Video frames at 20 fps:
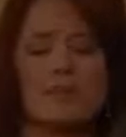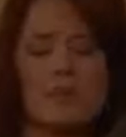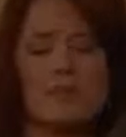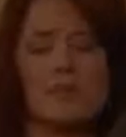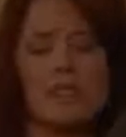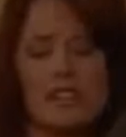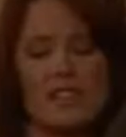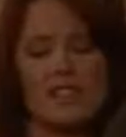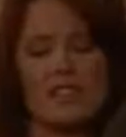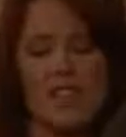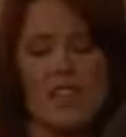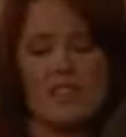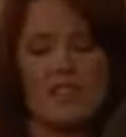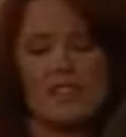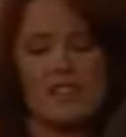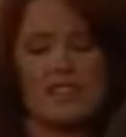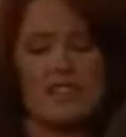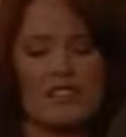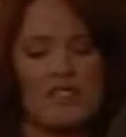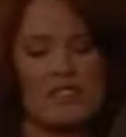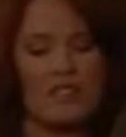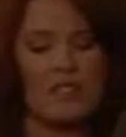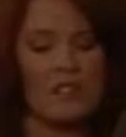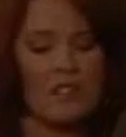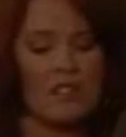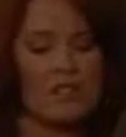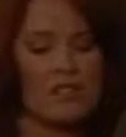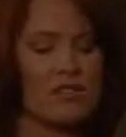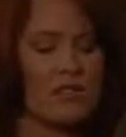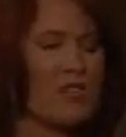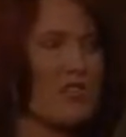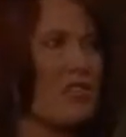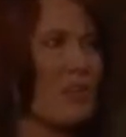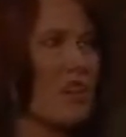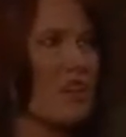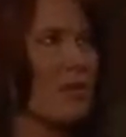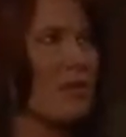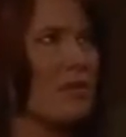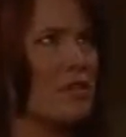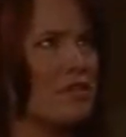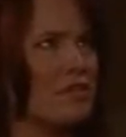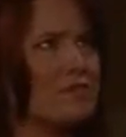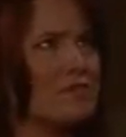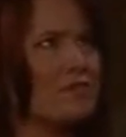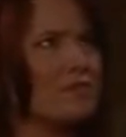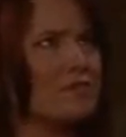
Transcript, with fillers: sometimes in this house, I just feel all stirred up.